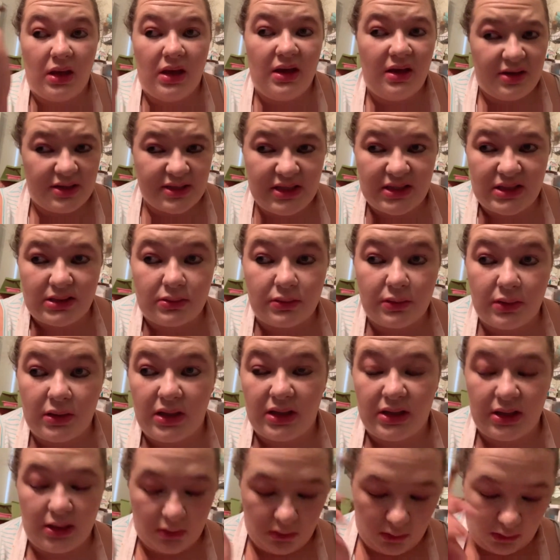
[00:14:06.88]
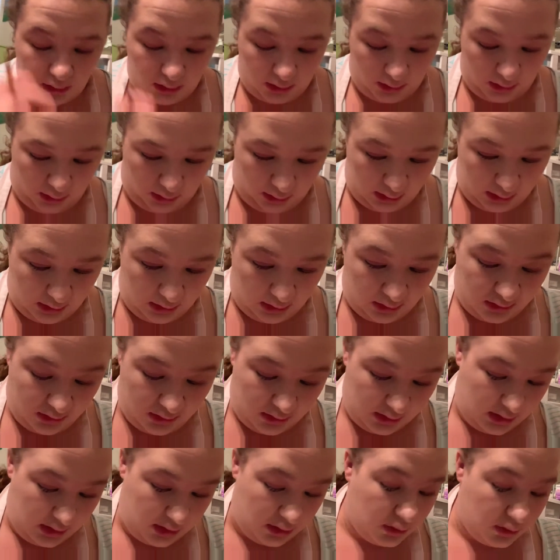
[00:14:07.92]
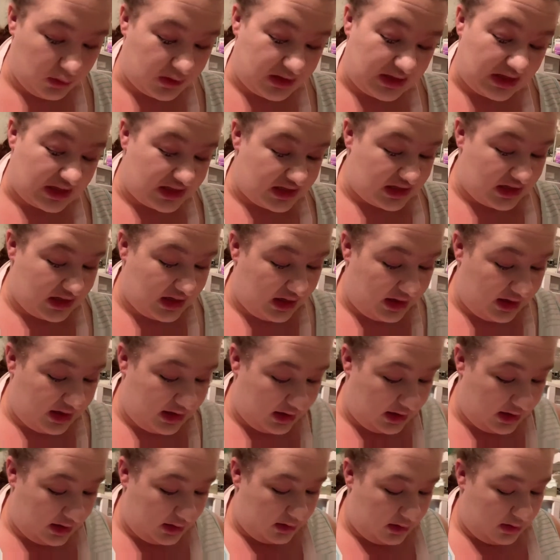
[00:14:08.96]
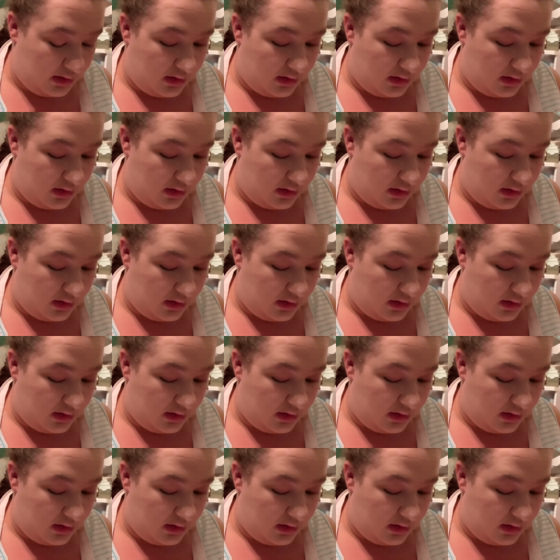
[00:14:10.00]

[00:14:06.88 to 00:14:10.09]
Just for anyone who says anything,